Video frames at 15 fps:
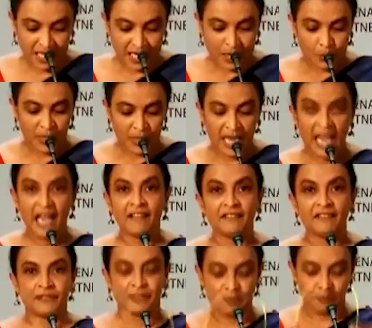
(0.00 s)
We
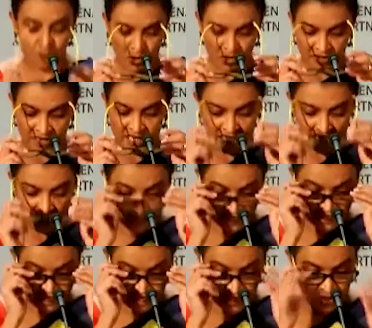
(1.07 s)
have moderating this
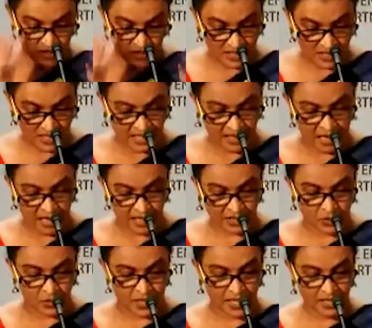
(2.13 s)
session, Hiran
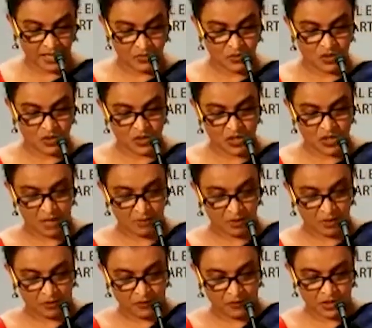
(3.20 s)
Kure, who's the chairman
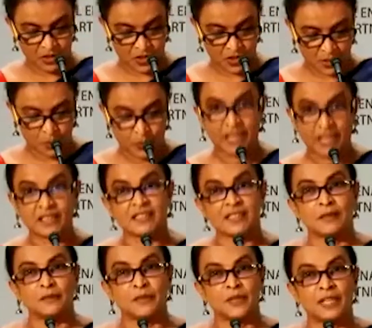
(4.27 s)
of Jetwing
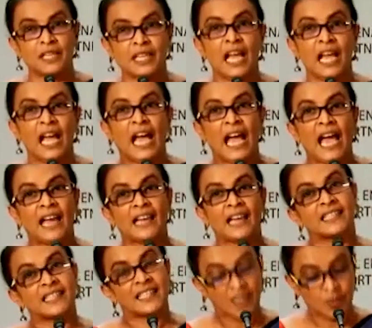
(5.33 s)
Symphony, and
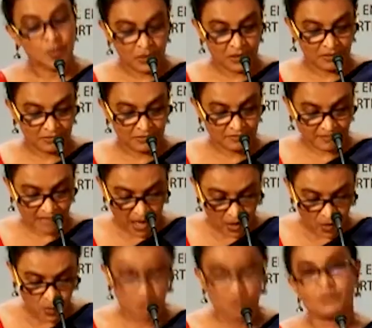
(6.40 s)
he will
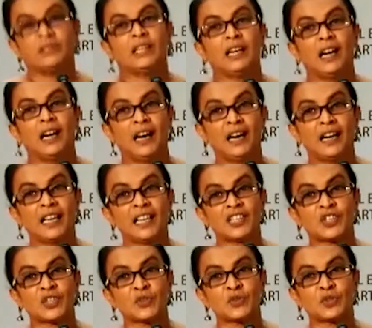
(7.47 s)
now
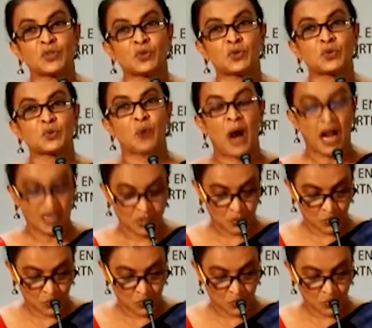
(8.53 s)
introduce you to our two